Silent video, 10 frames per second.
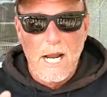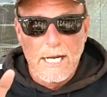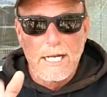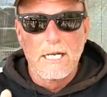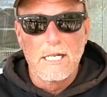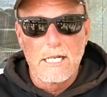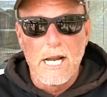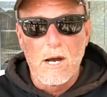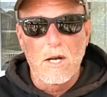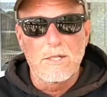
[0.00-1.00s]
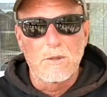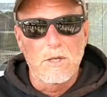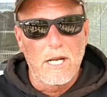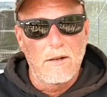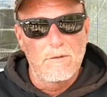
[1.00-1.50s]
And then now I
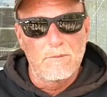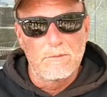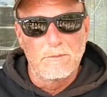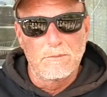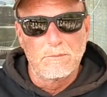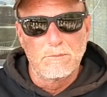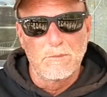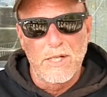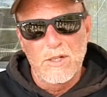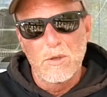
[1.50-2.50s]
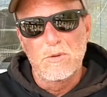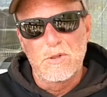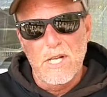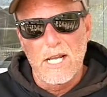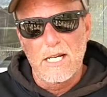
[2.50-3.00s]
sort of have my show
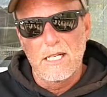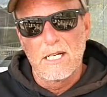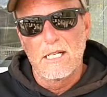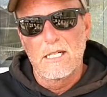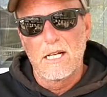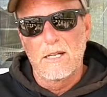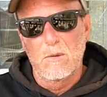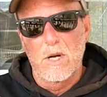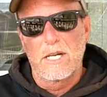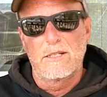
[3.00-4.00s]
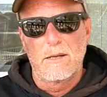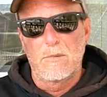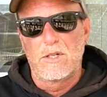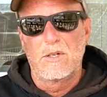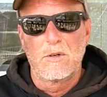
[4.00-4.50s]
set and the way I set
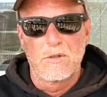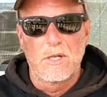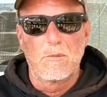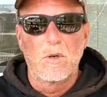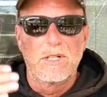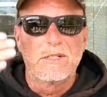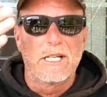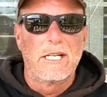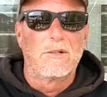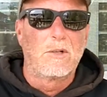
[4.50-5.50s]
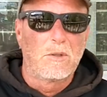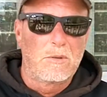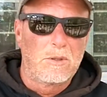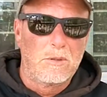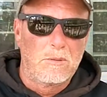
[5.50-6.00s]
my shows up. Well, here's an
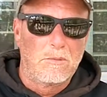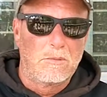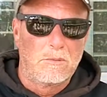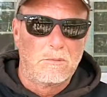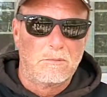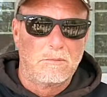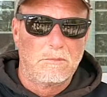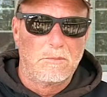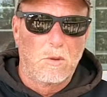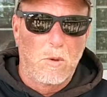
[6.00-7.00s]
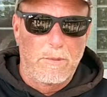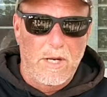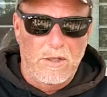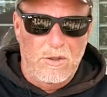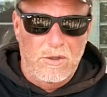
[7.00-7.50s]
intro to the way
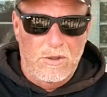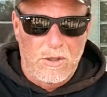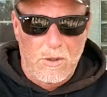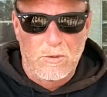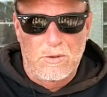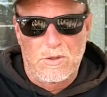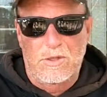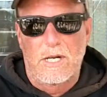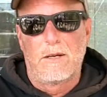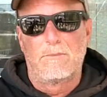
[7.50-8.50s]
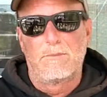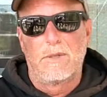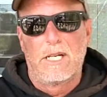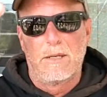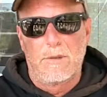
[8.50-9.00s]
my shows are set up
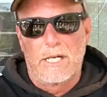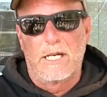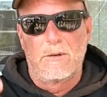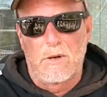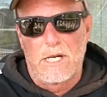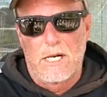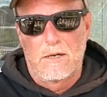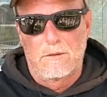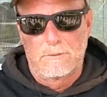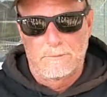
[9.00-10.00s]
in the beginning right now.